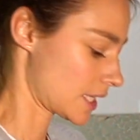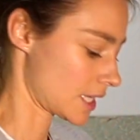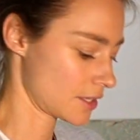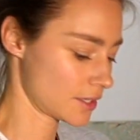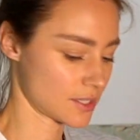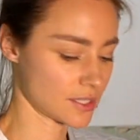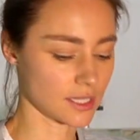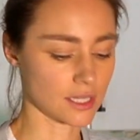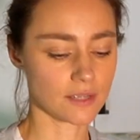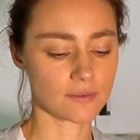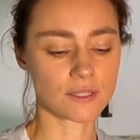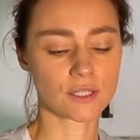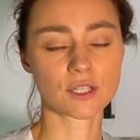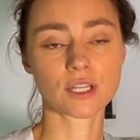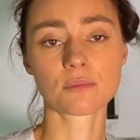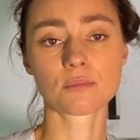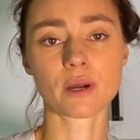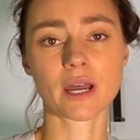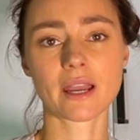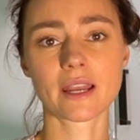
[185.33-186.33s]
And you see, you
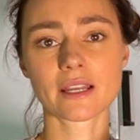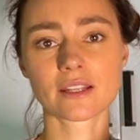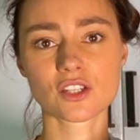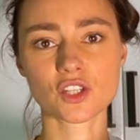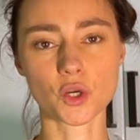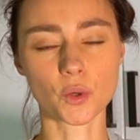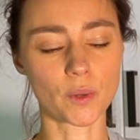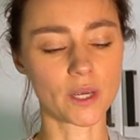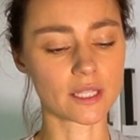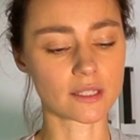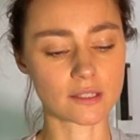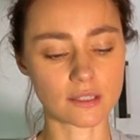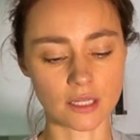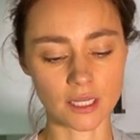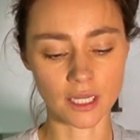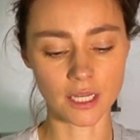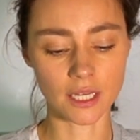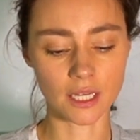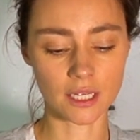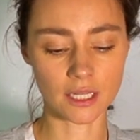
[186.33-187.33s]
can buy squid
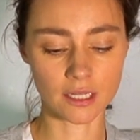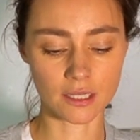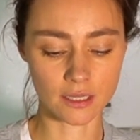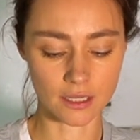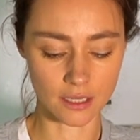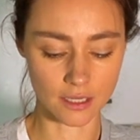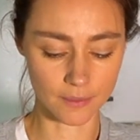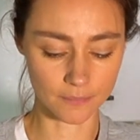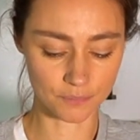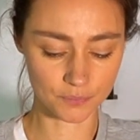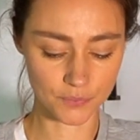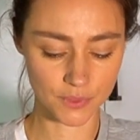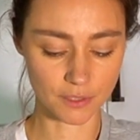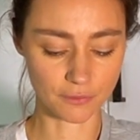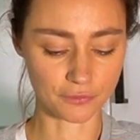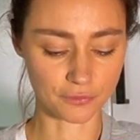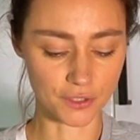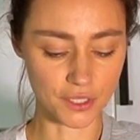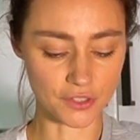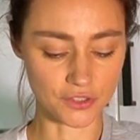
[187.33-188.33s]
in the
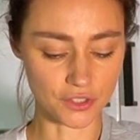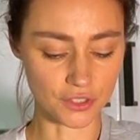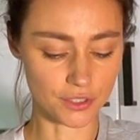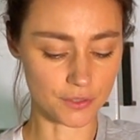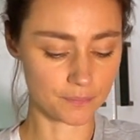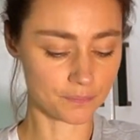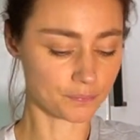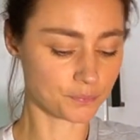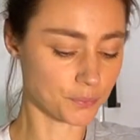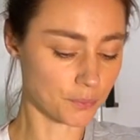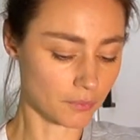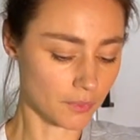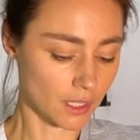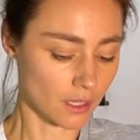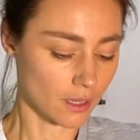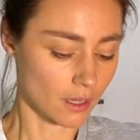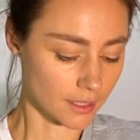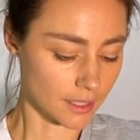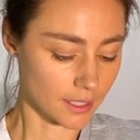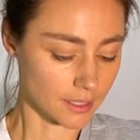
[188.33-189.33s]
freezer
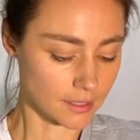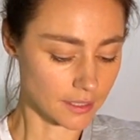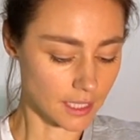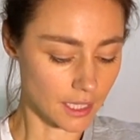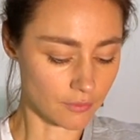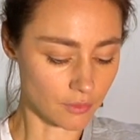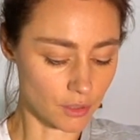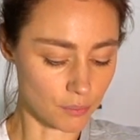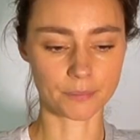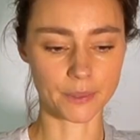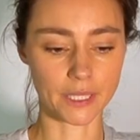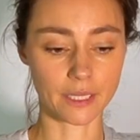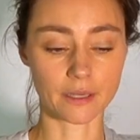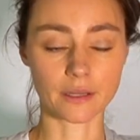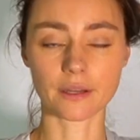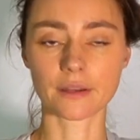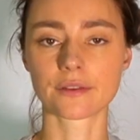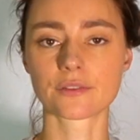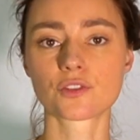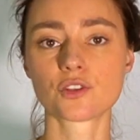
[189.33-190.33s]
at every big
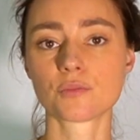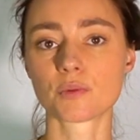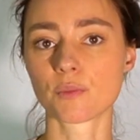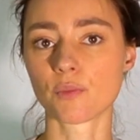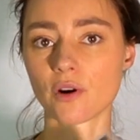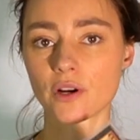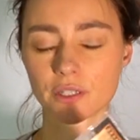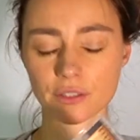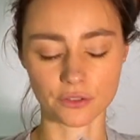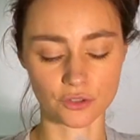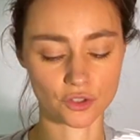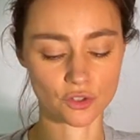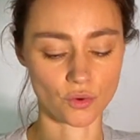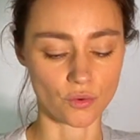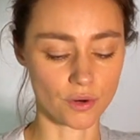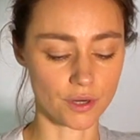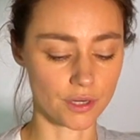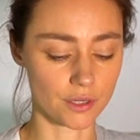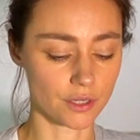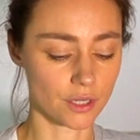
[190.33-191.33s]
supermarket
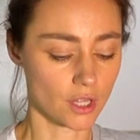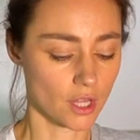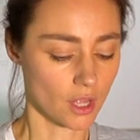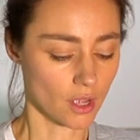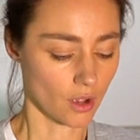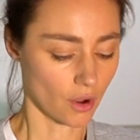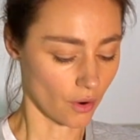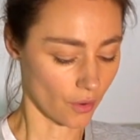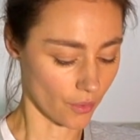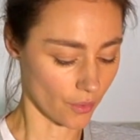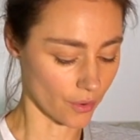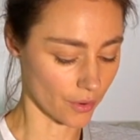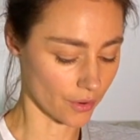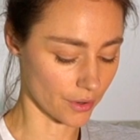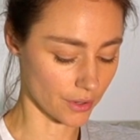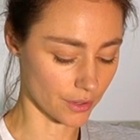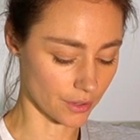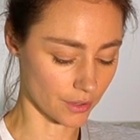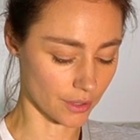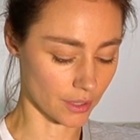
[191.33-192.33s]
store or
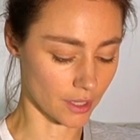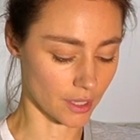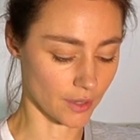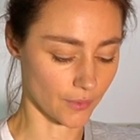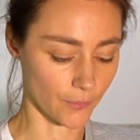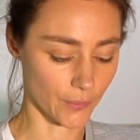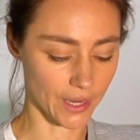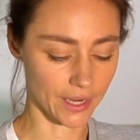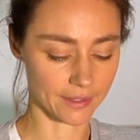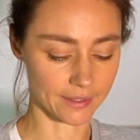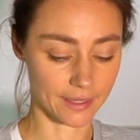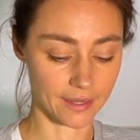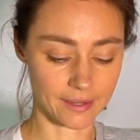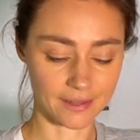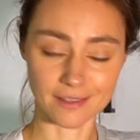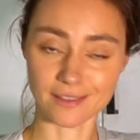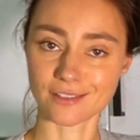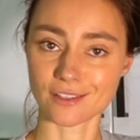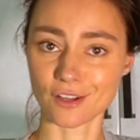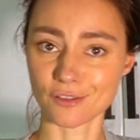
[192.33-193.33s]
where they
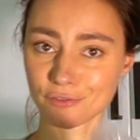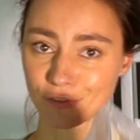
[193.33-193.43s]
sell